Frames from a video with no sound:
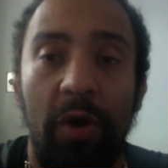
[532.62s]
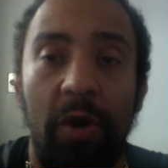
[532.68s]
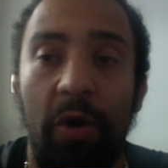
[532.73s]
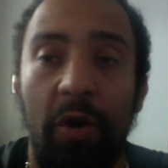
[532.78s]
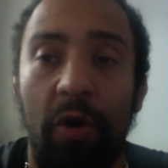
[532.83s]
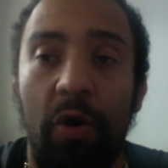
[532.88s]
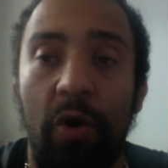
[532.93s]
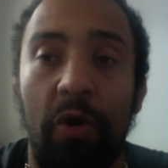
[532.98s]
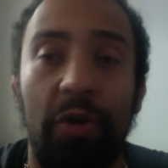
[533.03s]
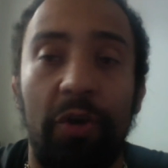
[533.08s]

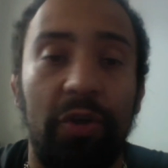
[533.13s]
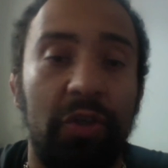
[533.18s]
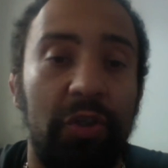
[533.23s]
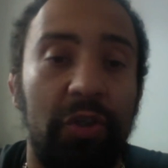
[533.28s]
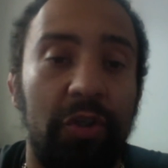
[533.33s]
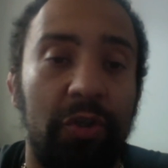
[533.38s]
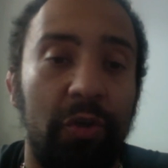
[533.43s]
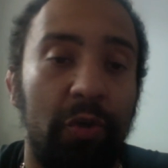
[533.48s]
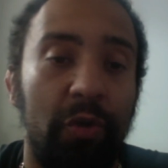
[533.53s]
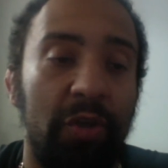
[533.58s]
on the
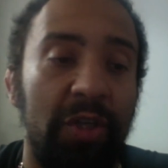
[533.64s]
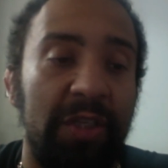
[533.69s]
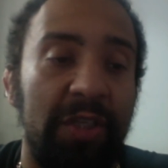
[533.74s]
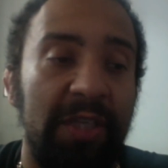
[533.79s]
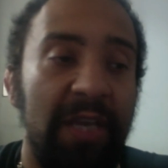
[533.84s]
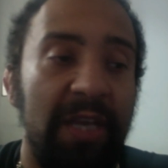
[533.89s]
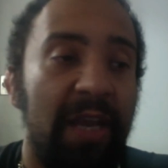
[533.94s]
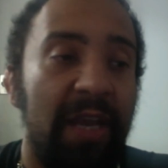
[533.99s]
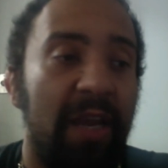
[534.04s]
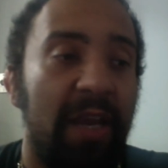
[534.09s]
students.
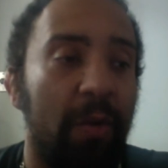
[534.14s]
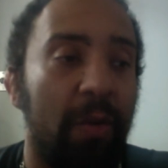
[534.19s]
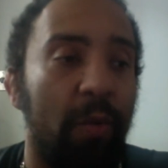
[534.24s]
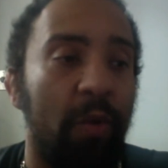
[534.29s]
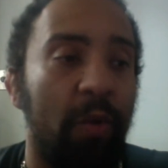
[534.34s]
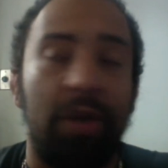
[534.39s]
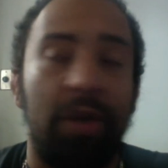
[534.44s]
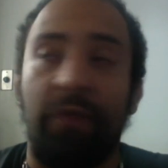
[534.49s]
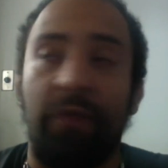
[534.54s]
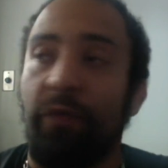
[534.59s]
And
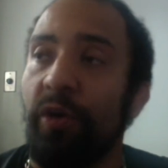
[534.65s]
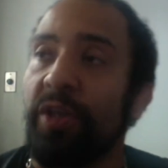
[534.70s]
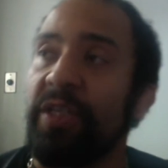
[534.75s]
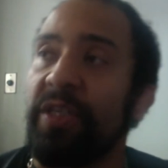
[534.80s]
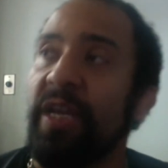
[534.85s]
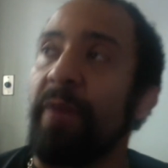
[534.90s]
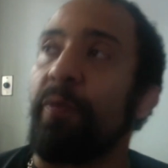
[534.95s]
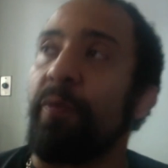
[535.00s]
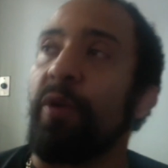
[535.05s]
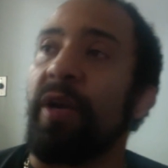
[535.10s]
when, for
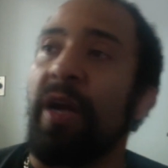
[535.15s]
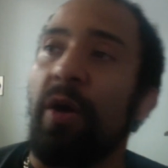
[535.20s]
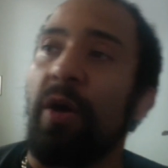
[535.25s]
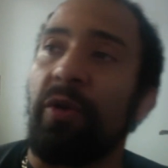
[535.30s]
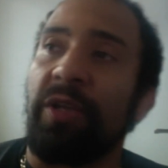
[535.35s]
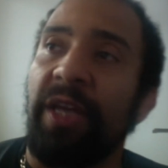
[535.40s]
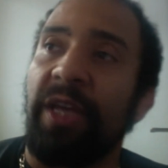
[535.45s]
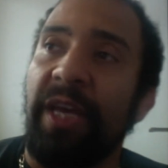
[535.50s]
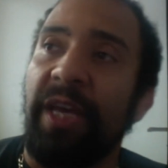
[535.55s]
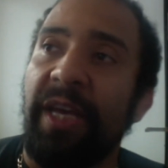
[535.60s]
example,
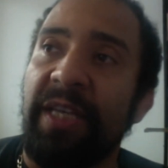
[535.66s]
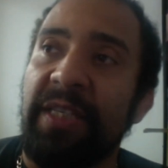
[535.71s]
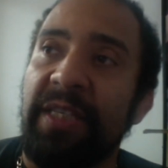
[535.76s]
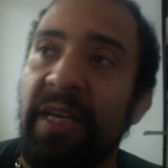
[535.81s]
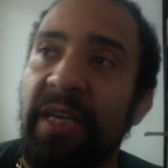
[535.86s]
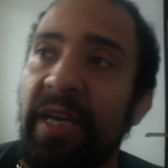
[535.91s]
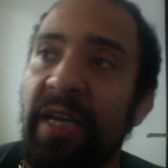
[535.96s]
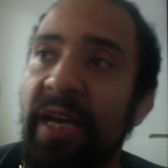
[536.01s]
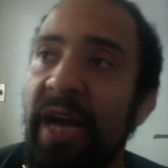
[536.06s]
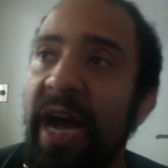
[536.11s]
nowadays
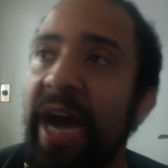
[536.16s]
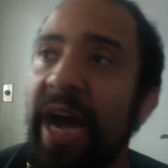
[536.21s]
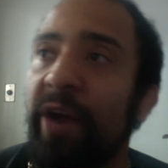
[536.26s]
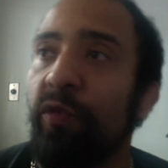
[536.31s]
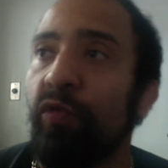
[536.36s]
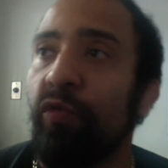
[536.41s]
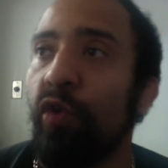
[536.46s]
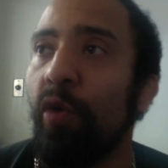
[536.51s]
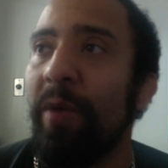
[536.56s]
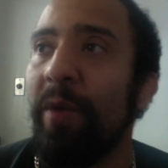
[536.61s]
I
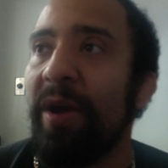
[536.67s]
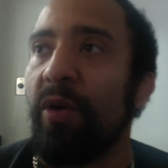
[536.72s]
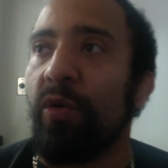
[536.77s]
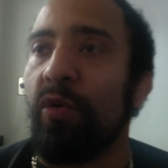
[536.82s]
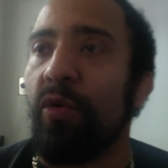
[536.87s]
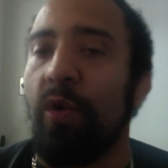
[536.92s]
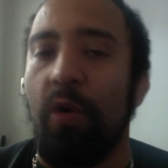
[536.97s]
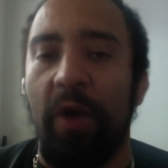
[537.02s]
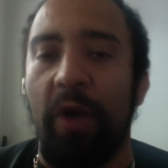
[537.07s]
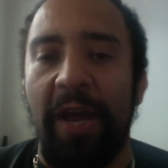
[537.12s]
roll, but I don't
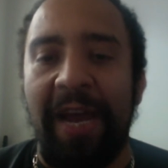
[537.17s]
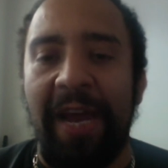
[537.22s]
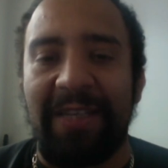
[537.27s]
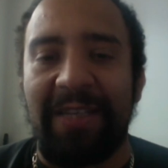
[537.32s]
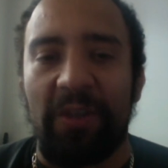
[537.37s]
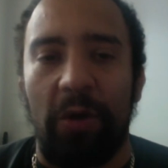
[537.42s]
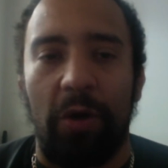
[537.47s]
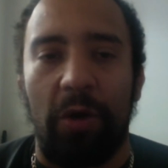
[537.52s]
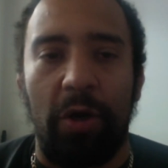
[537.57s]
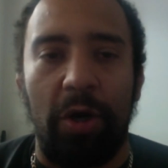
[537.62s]
roll
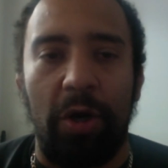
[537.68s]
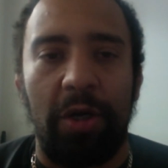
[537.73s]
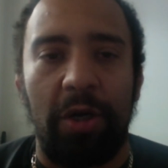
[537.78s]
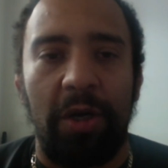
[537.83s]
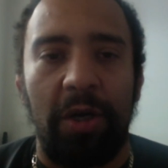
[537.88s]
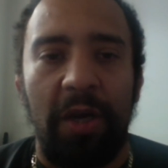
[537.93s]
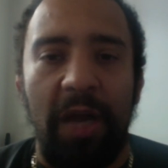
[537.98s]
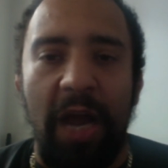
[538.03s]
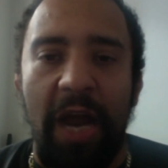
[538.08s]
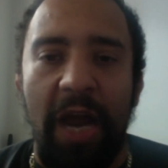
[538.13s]
as hard.
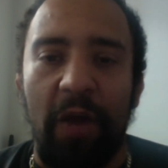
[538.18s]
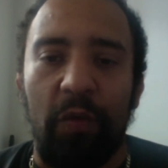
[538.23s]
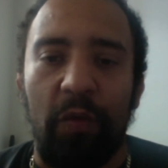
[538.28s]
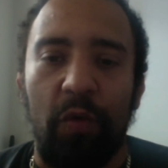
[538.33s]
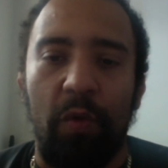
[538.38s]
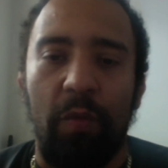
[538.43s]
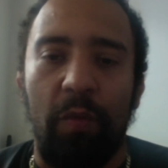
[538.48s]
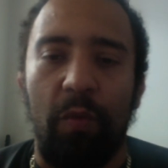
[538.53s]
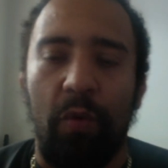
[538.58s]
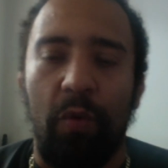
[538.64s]
I
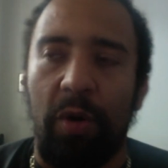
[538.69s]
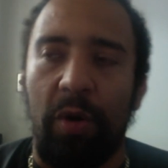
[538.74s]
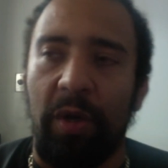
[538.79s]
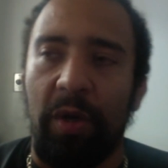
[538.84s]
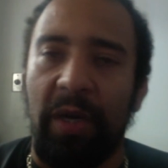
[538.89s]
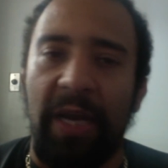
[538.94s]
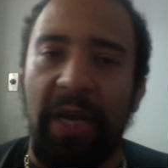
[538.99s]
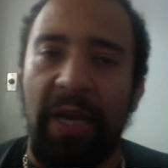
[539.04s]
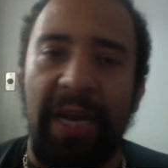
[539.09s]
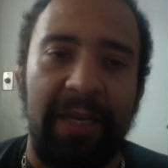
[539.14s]
roll yeah. more
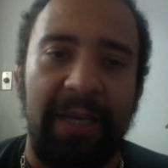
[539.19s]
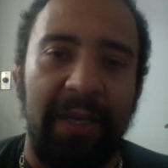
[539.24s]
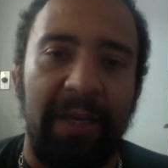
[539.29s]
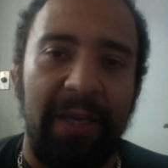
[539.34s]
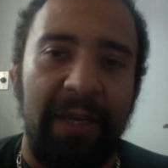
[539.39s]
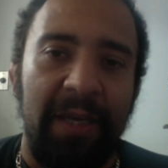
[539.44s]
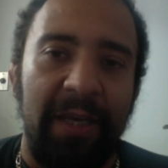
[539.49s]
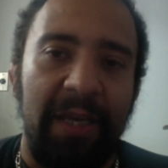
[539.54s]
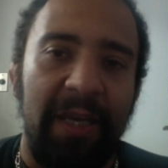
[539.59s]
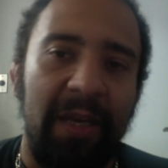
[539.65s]
like
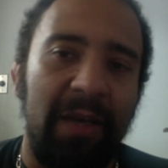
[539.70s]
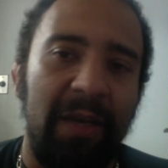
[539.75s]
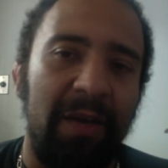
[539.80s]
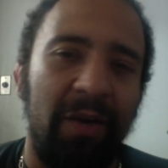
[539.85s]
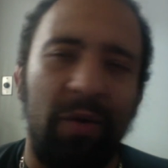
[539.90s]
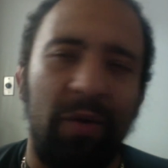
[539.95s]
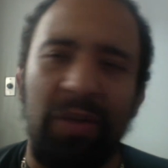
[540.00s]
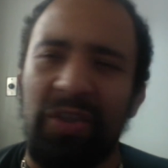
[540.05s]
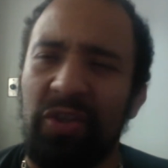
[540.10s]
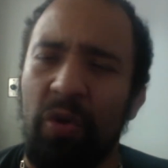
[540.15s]
you
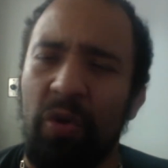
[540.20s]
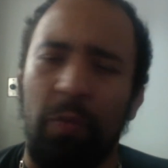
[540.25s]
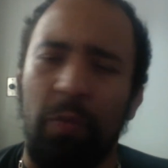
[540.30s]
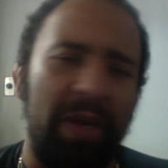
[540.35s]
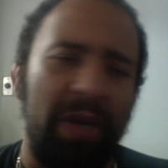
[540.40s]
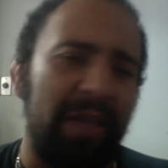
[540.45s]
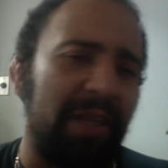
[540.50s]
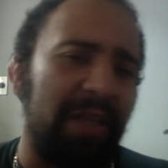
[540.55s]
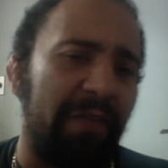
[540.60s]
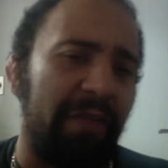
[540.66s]
know, it's
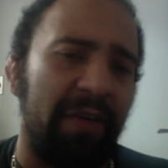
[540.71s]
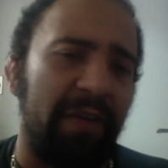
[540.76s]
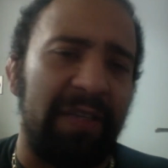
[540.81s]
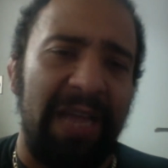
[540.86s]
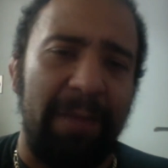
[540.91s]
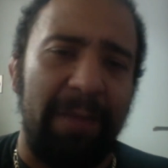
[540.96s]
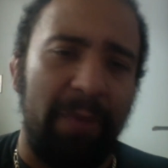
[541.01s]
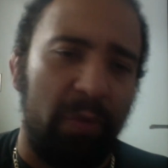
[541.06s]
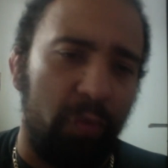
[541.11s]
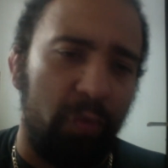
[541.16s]
completely different
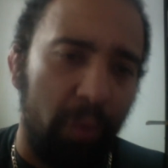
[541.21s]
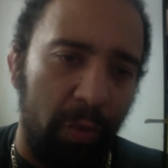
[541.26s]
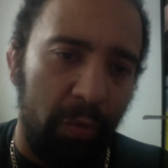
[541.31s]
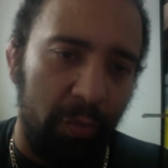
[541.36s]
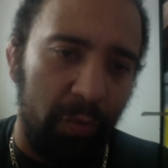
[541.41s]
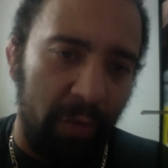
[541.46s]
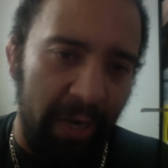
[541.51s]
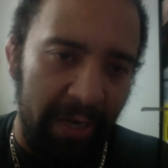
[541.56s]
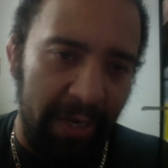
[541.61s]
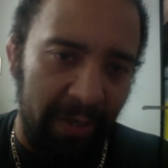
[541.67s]
type of roll,
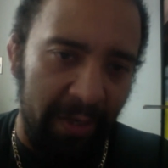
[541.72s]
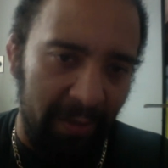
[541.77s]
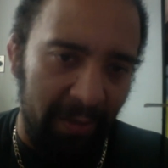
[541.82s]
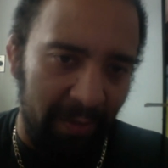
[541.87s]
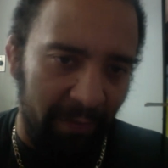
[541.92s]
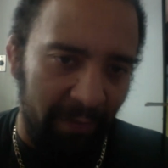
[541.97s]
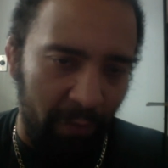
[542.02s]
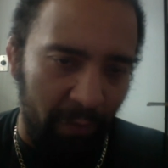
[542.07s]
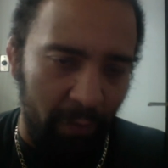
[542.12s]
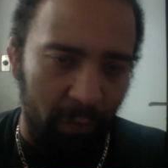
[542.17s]
right?
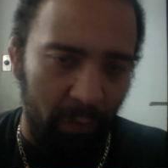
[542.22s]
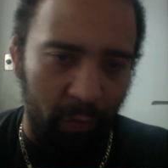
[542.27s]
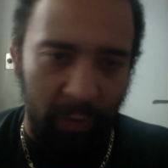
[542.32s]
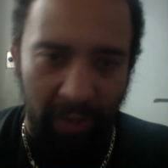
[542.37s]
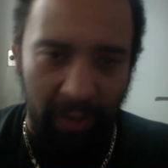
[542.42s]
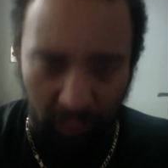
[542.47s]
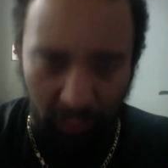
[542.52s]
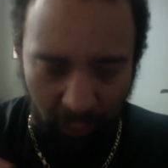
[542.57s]
From yeah. when I was